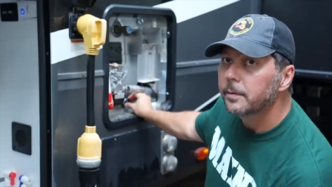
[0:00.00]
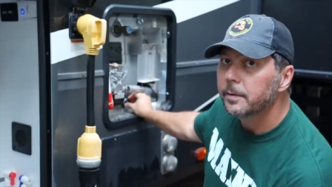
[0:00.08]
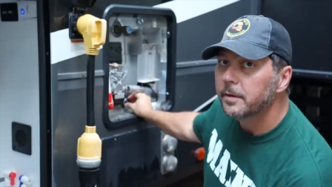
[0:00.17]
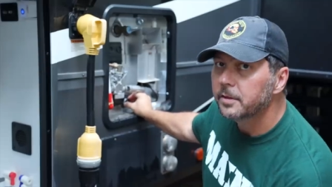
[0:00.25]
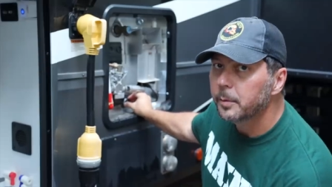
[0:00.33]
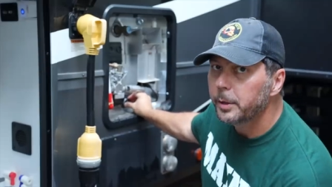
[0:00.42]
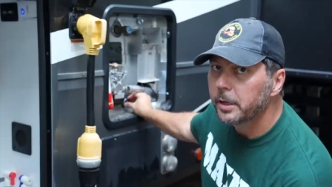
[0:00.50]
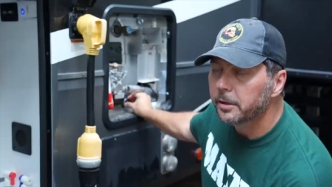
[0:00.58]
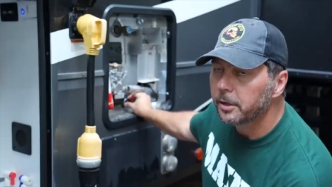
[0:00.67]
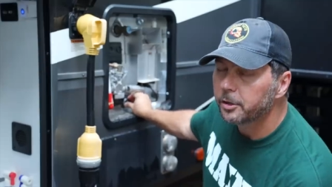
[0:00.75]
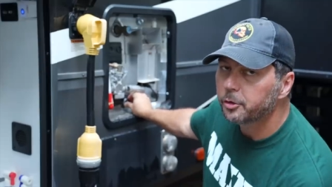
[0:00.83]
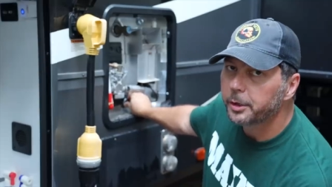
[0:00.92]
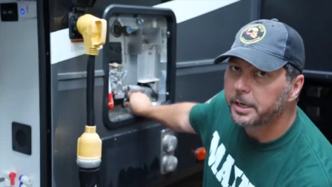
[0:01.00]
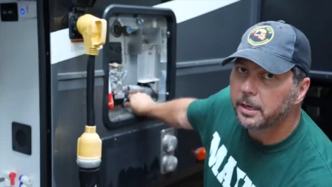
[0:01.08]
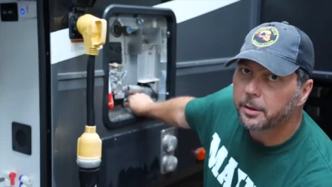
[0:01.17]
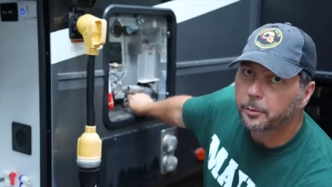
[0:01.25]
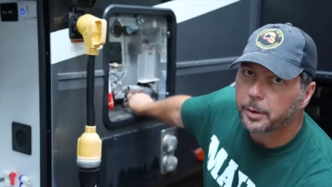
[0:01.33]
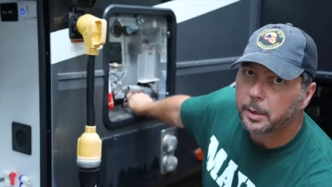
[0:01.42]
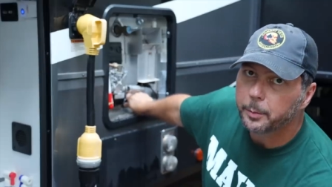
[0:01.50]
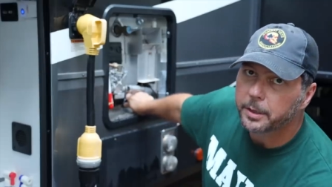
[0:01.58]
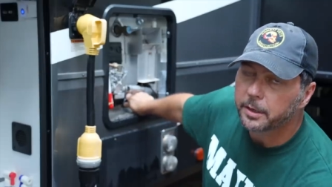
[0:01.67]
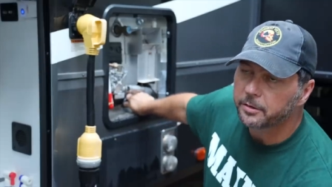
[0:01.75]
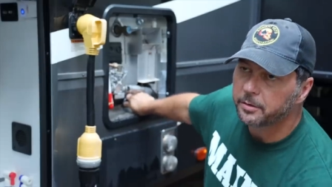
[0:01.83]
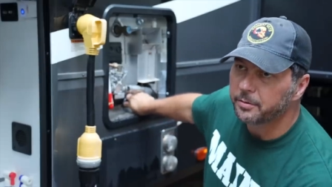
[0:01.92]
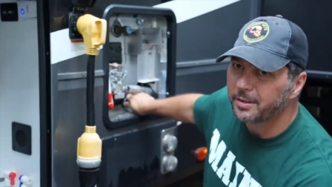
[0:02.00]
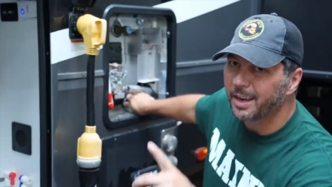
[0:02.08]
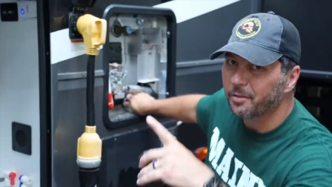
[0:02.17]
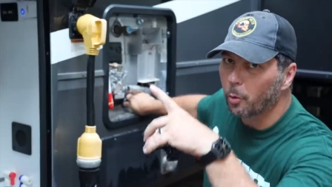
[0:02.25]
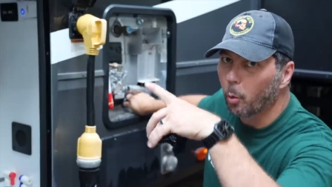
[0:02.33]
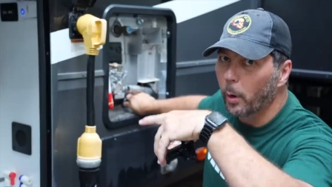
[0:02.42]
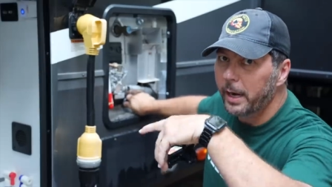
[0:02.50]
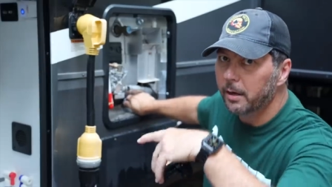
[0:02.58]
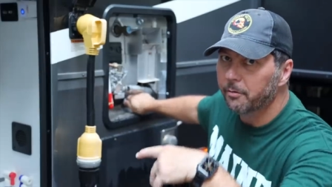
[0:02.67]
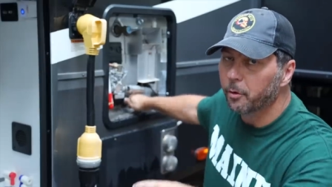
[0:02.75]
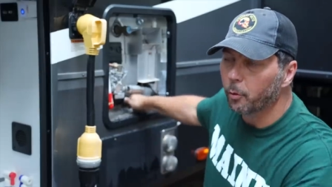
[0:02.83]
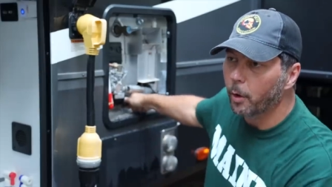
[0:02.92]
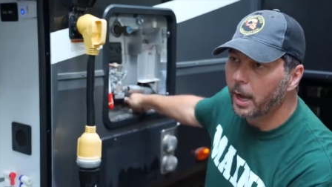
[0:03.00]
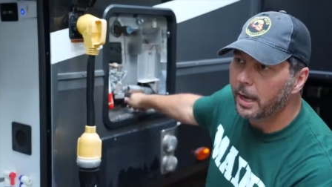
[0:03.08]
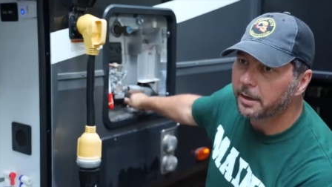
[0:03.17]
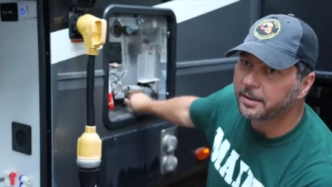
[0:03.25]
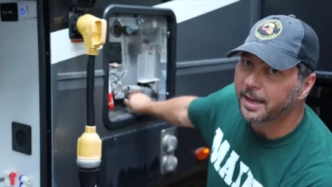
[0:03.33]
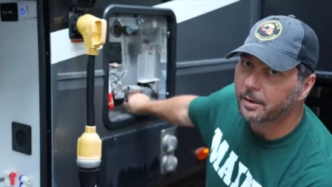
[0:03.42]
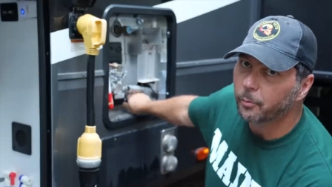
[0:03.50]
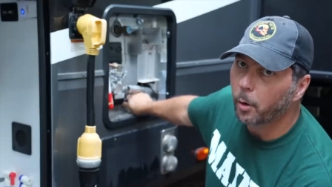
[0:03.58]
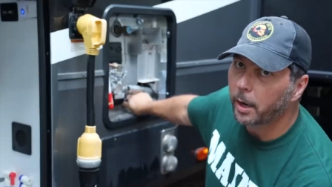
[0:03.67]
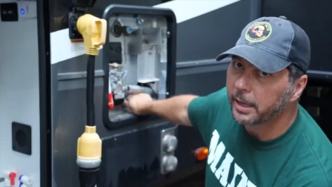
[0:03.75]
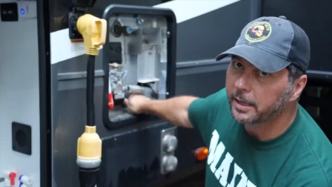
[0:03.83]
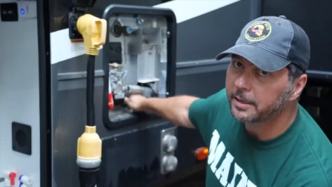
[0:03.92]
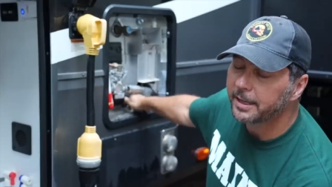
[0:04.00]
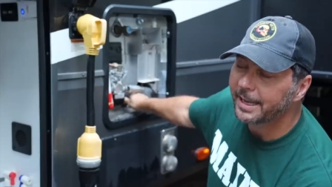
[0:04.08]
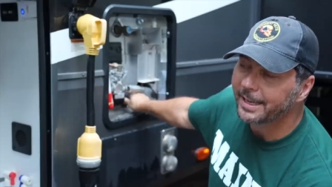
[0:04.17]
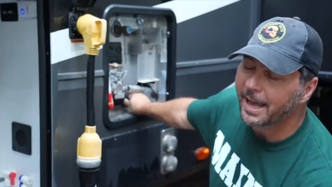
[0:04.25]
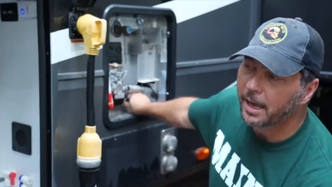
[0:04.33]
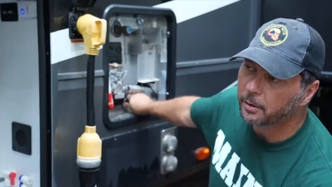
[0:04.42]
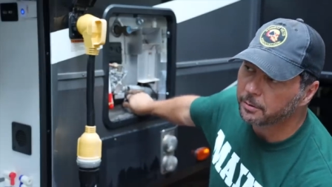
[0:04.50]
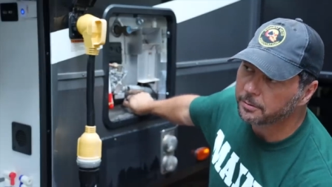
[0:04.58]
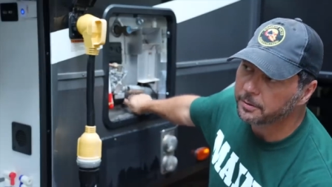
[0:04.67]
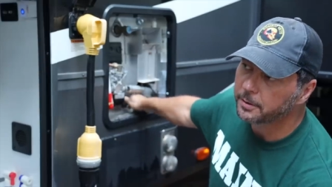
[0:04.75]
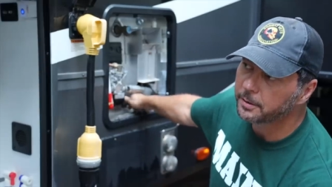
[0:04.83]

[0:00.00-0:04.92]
This can be a little tricky to thread because you've got the weight of the rod kind of wanting to take it out of